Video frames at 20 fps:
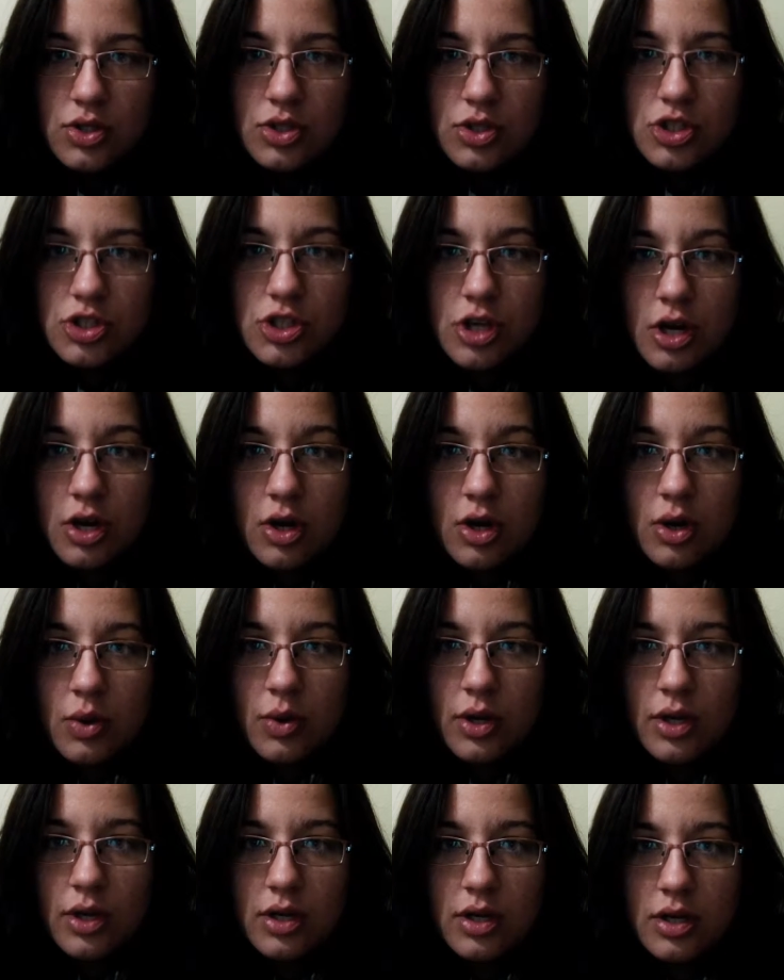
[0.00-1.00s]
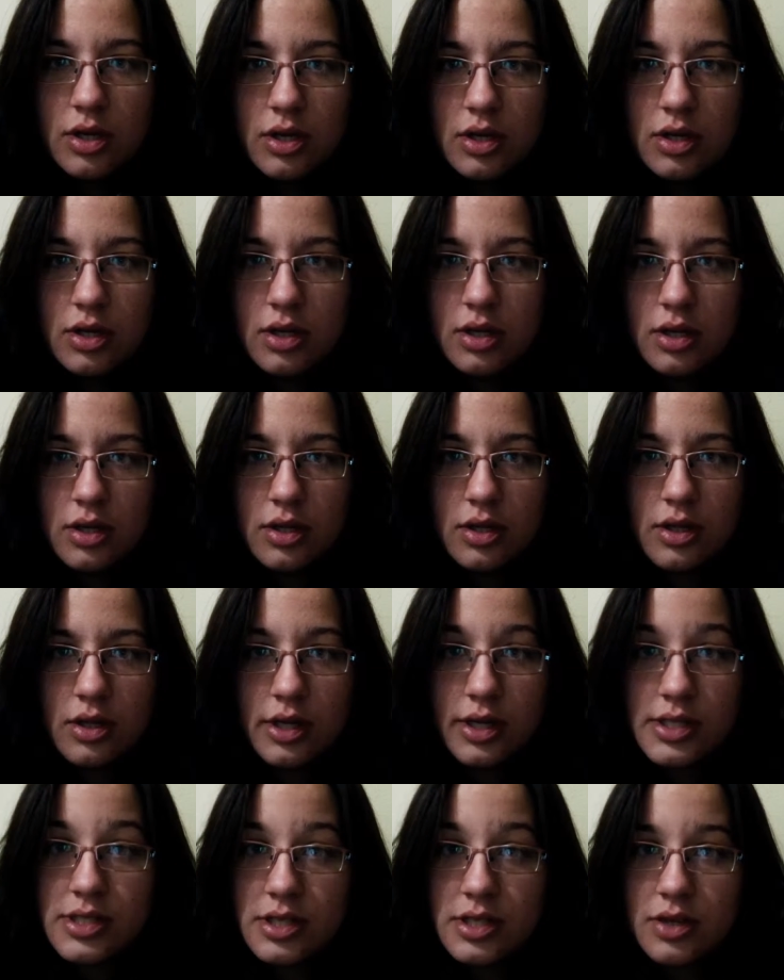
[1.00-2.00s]
so,
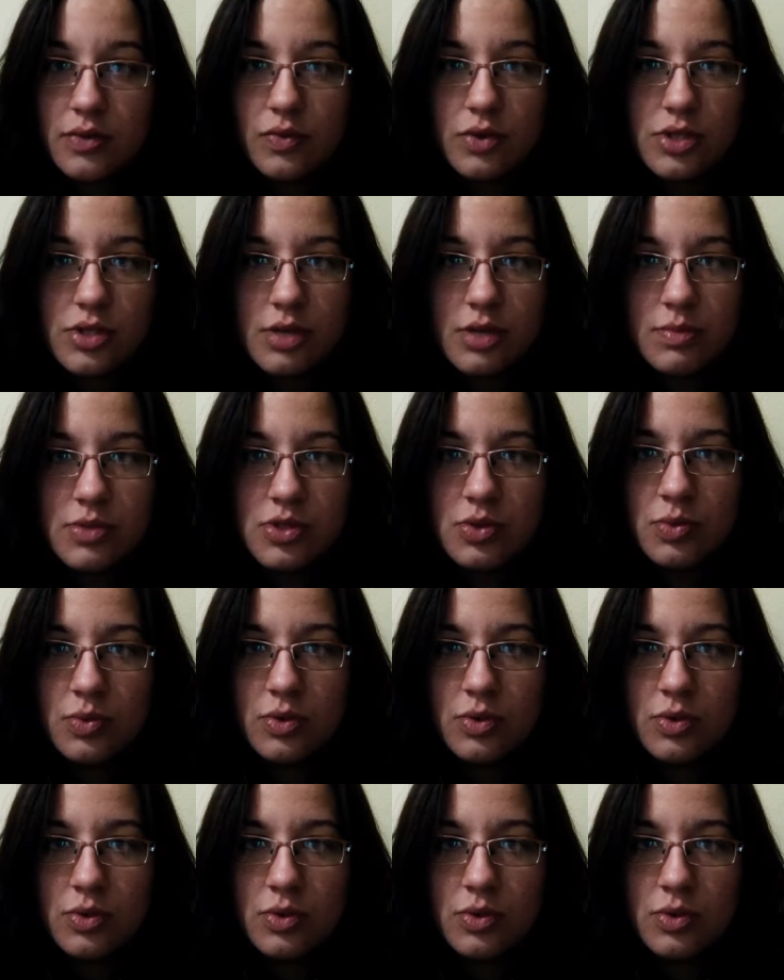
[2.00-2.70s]
like I said, if worse comes to